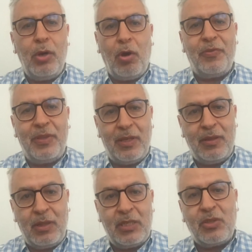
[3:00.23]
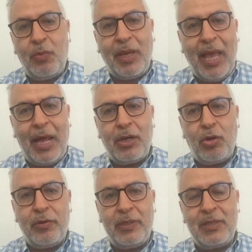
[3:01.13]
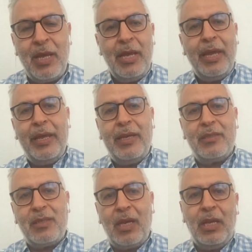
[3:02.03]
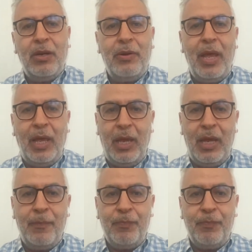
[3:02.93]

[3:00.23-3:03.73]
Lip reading: of these three categories. It is either a